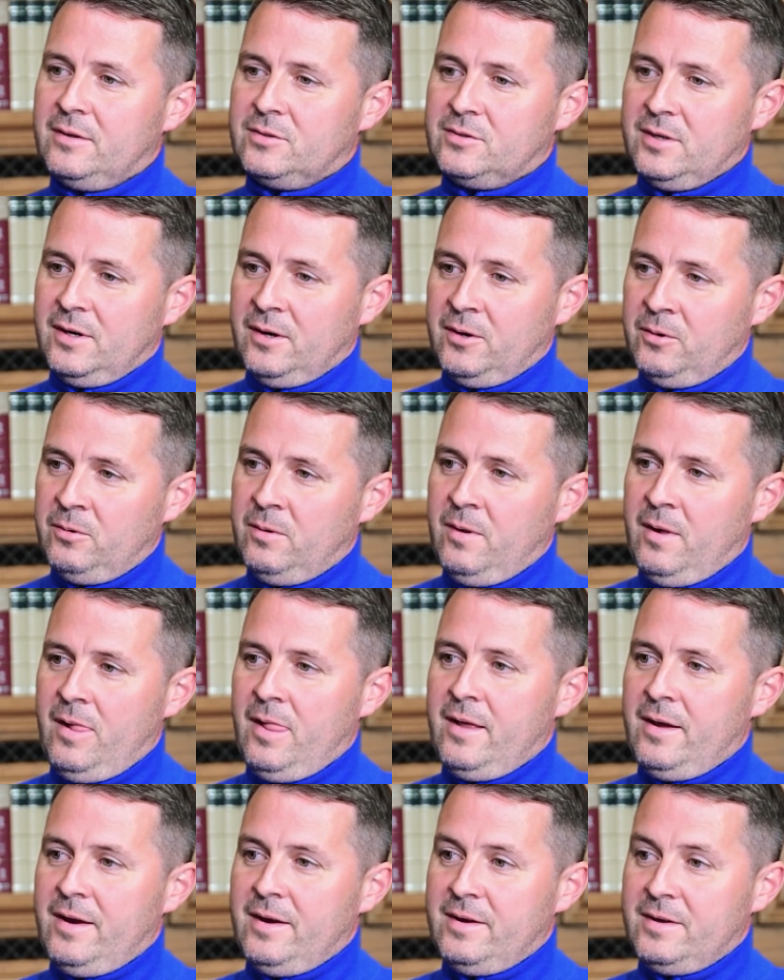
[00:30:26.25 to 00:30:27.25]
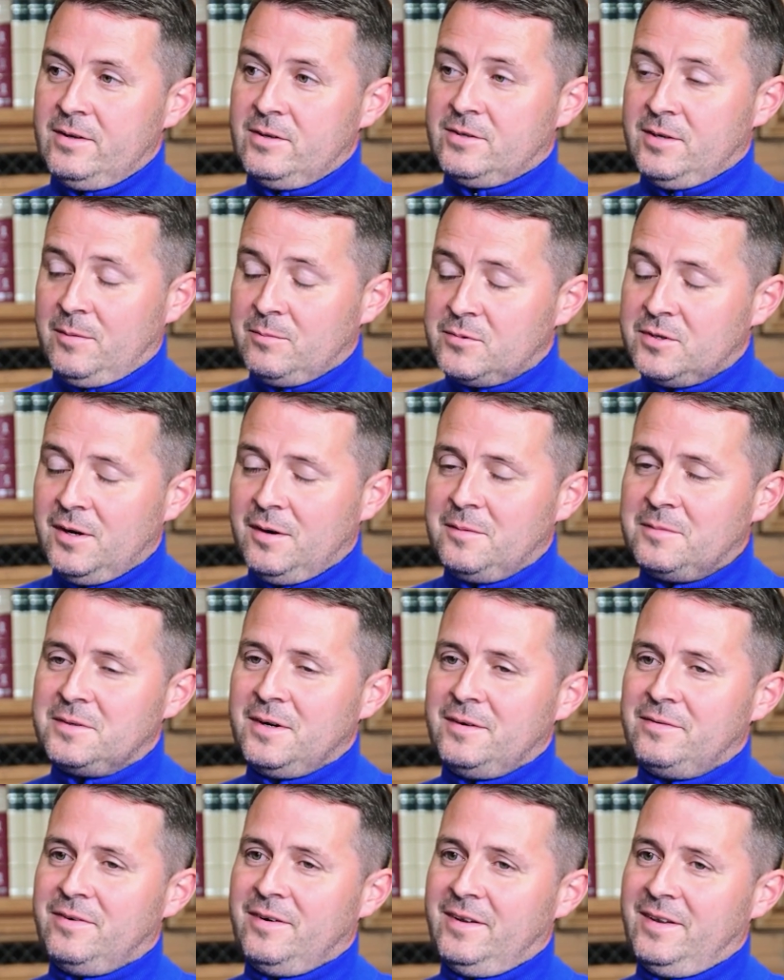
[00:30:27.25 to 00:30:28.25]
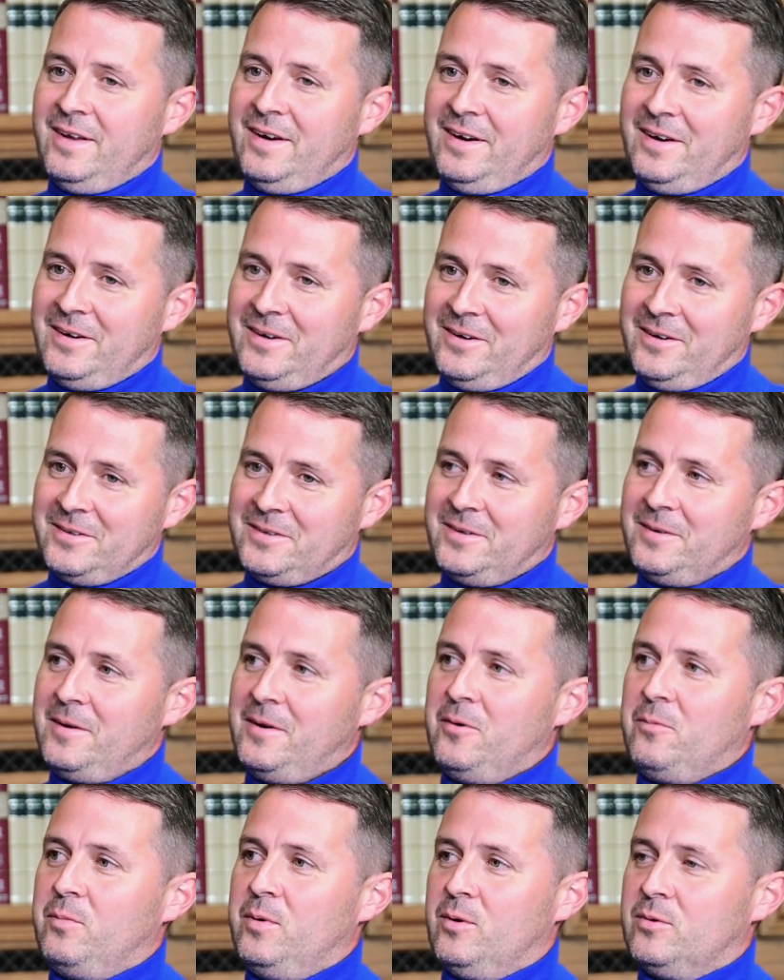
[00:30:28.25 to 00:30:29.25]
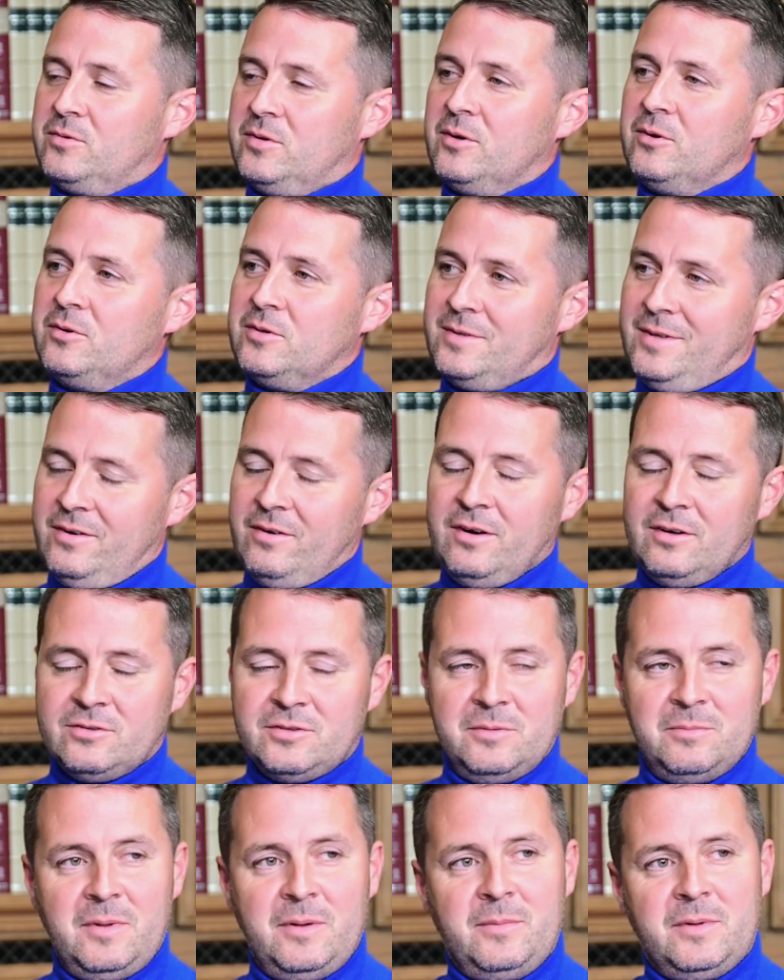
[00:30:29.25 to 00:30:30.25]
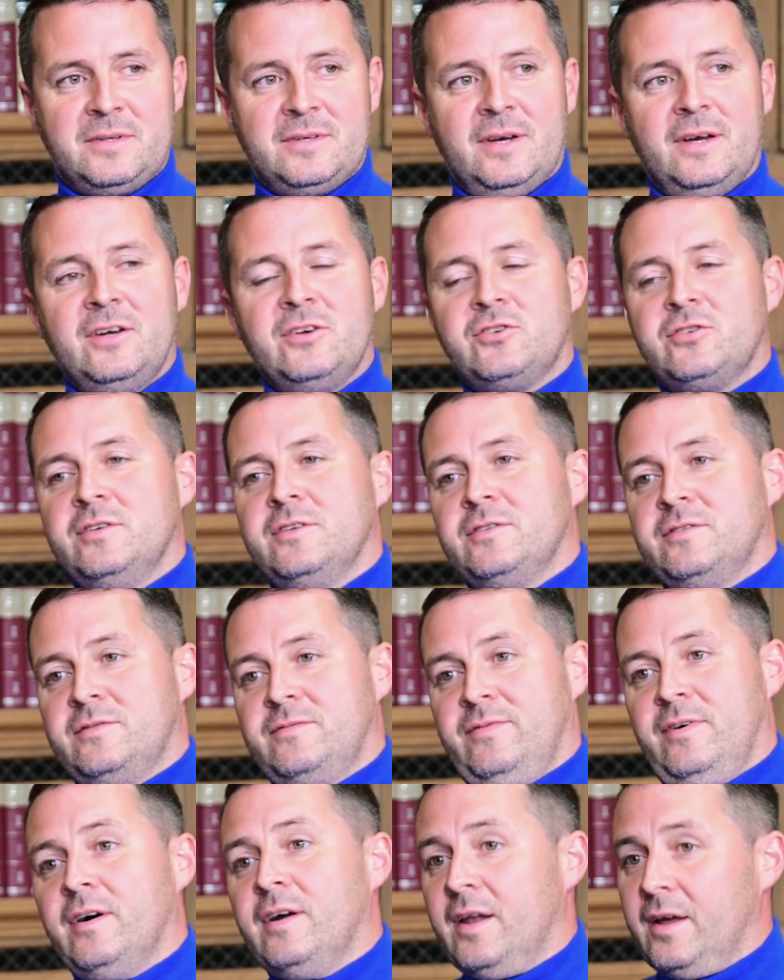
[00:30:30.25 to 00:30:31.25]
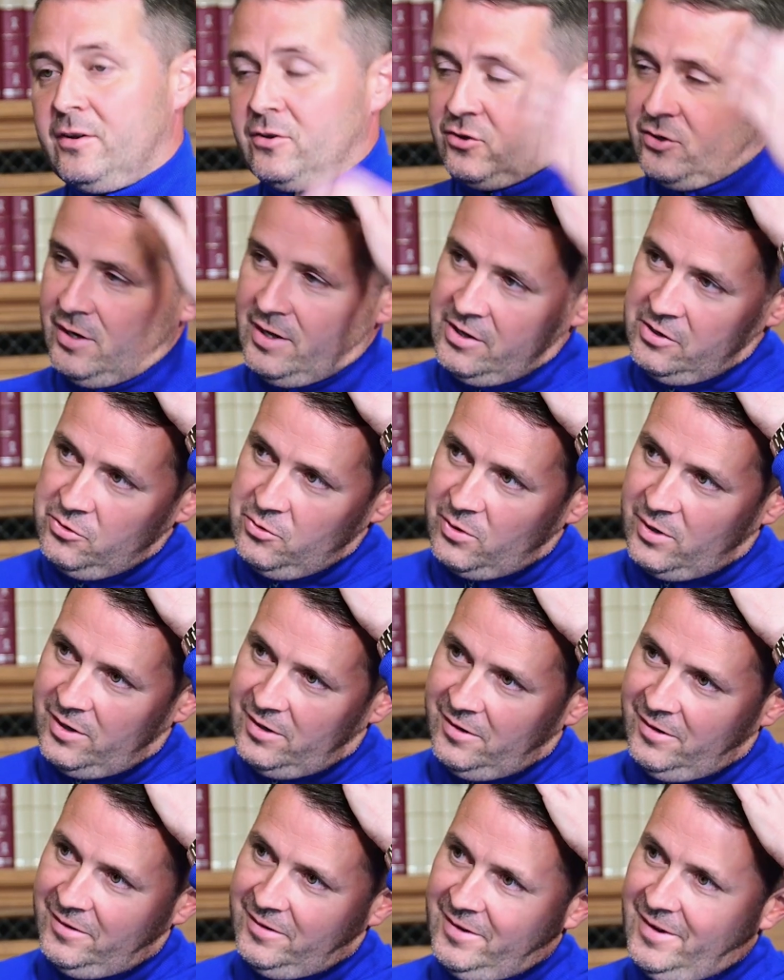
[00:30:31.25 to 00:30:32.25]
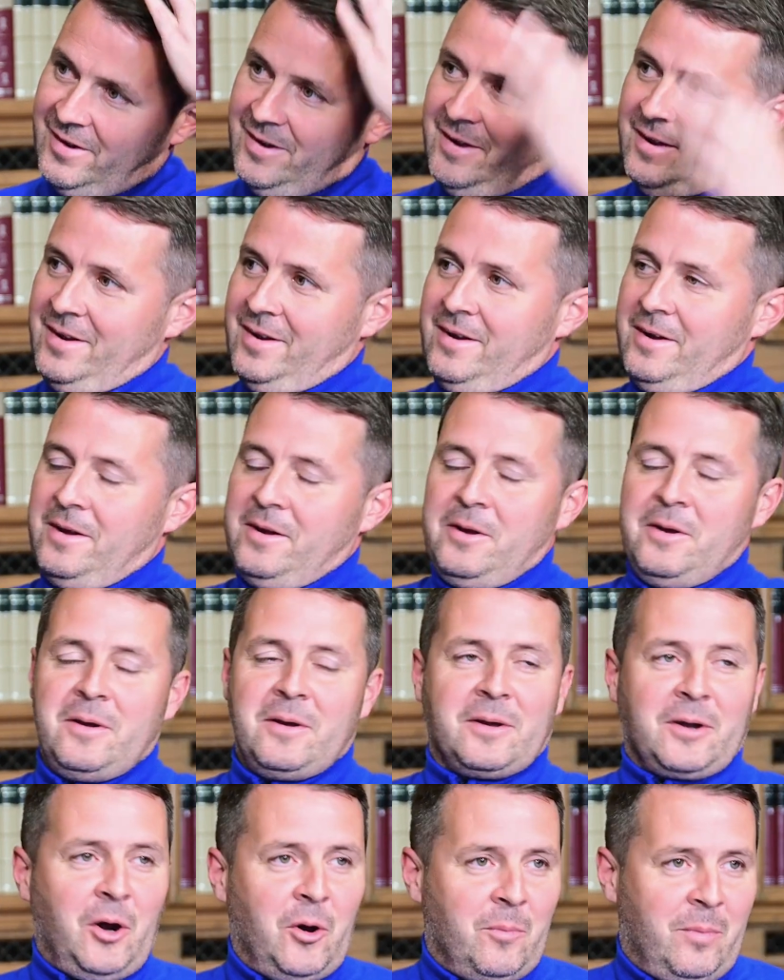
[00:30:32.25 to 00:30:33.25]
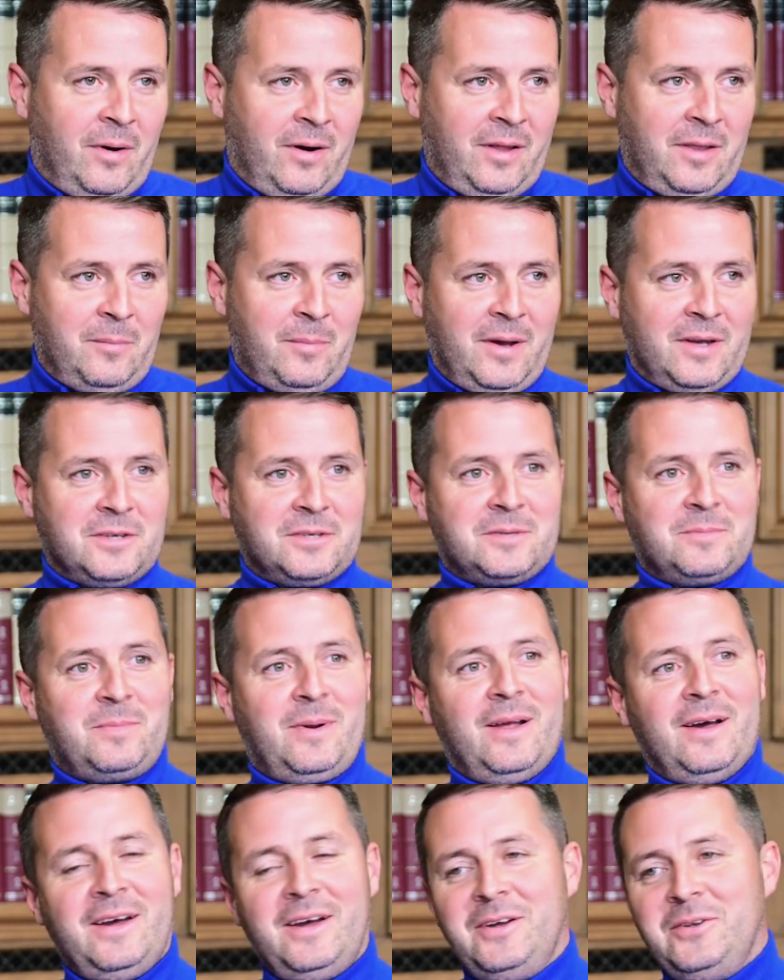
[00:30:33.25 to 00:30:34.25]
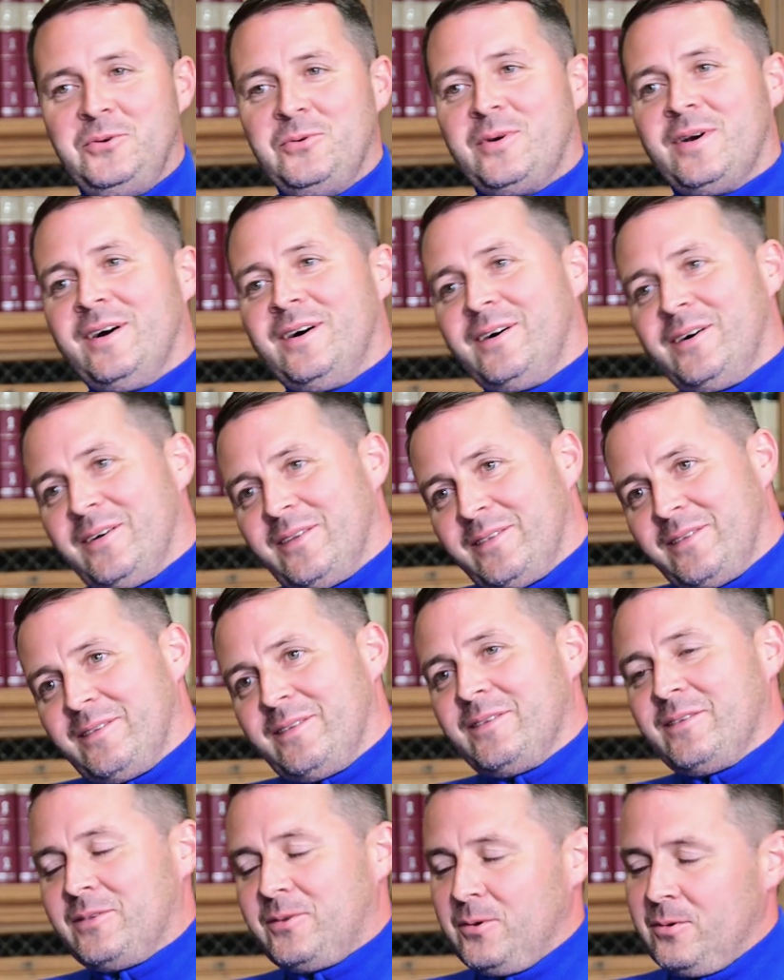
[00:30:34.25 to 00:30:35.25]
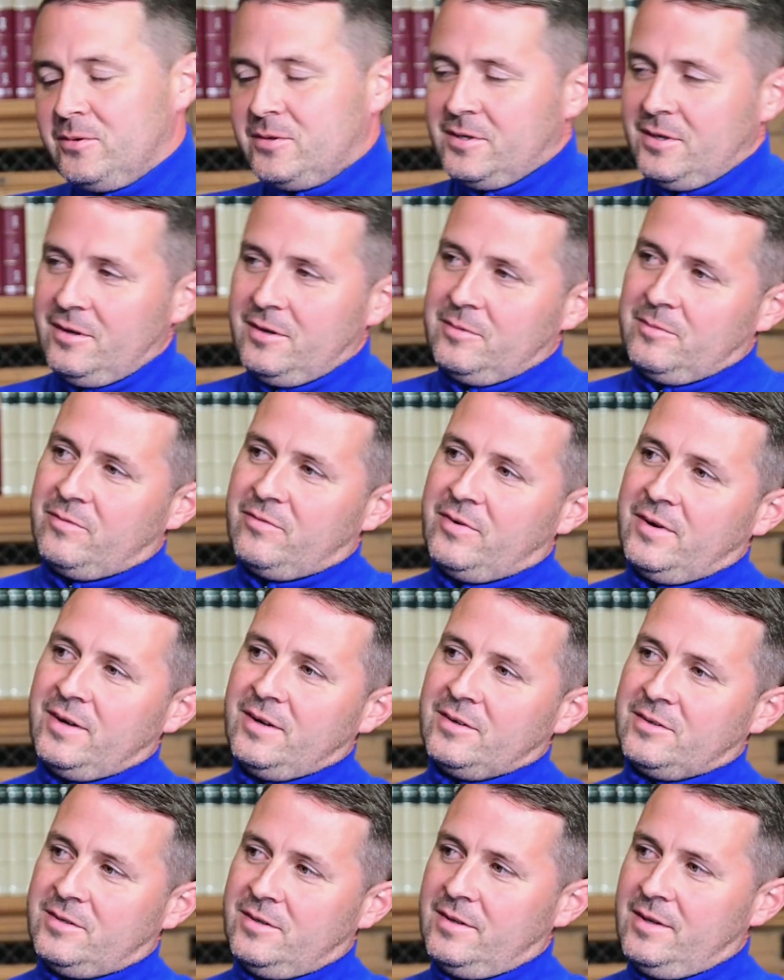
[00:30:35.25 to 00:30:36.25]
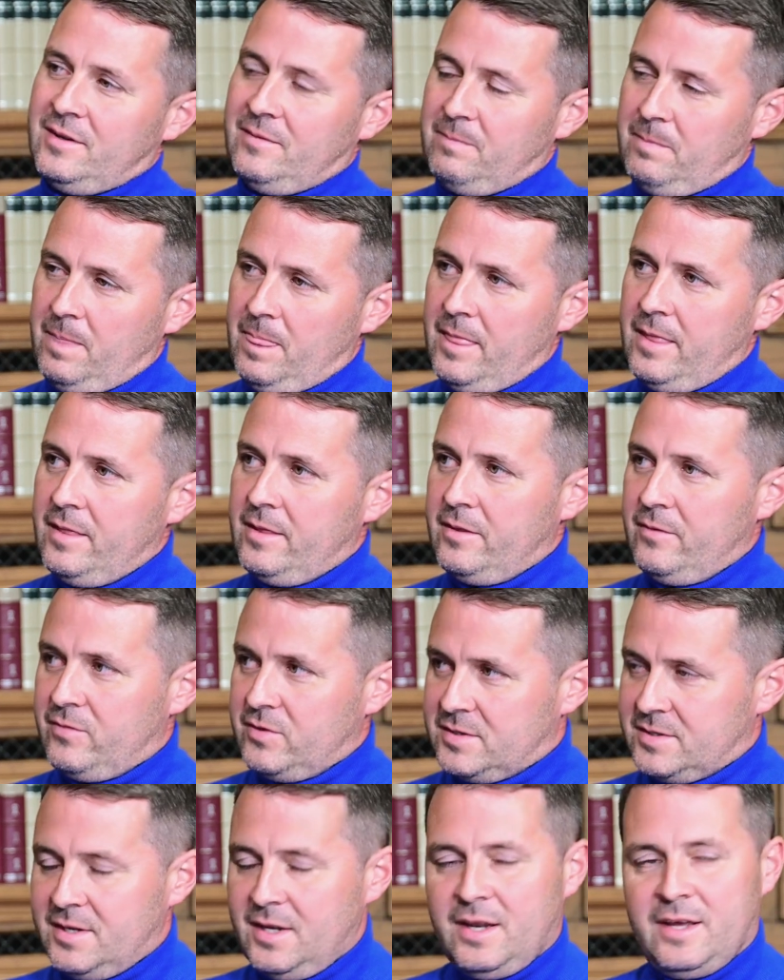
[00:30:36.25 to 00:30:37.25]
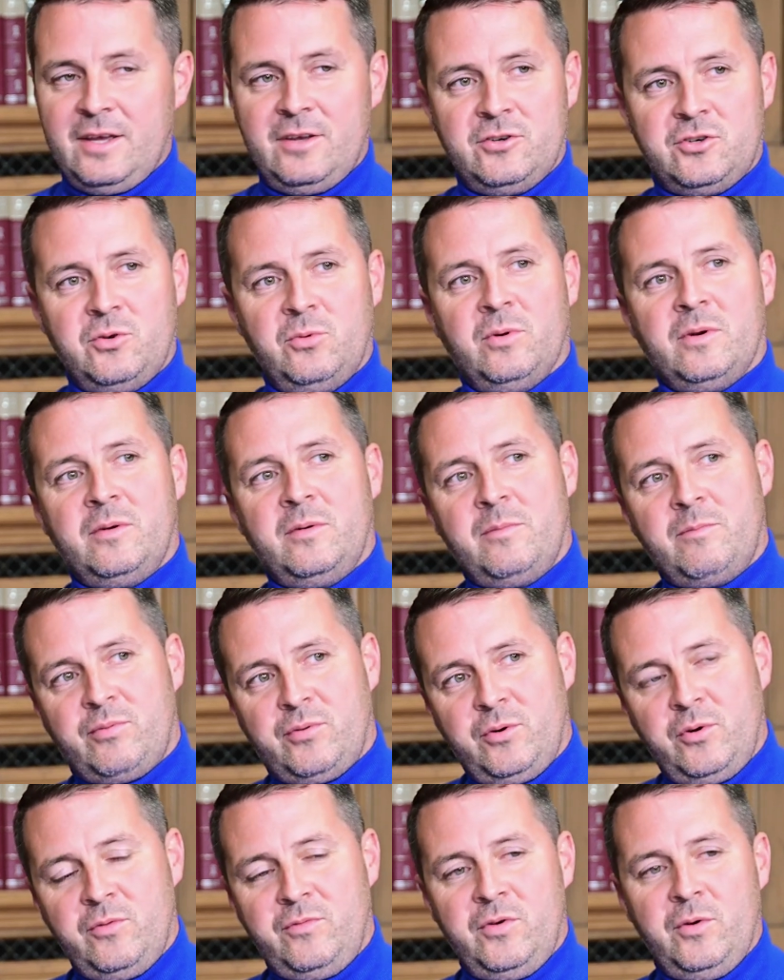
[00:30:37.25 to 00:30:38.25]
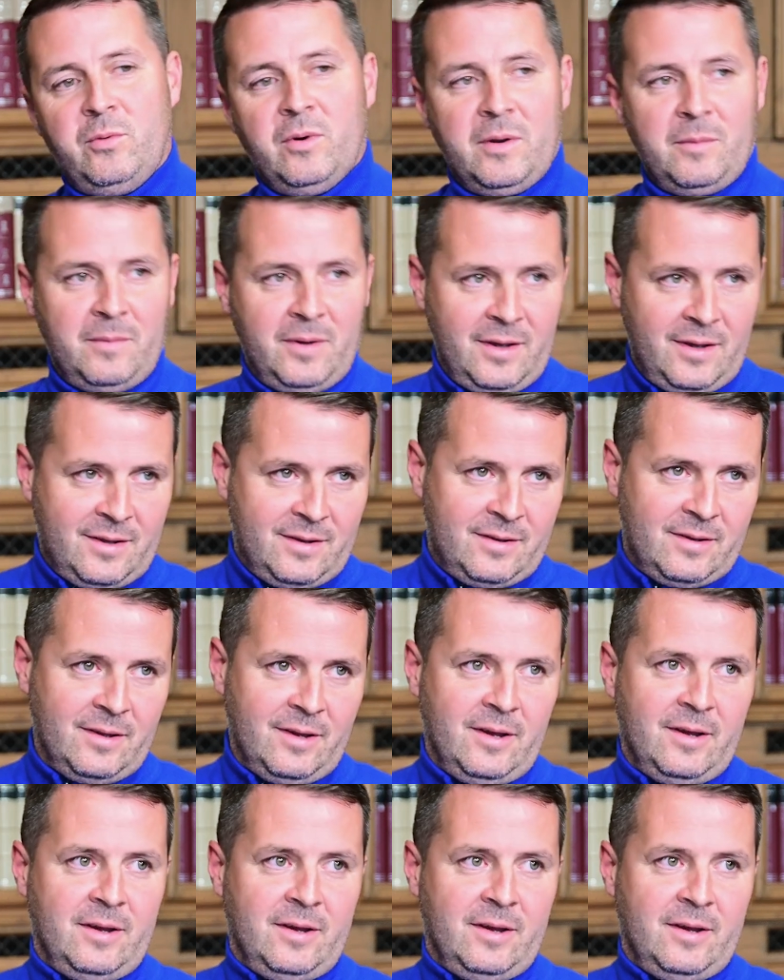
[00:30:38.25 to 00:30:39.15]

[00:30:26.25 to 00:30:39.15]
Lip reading: So sometimes I find that hard at Wilson because there are some limitations financially, and you can't go buy the best player, and you can't do certain things, and the facilities you want to improve, you want to make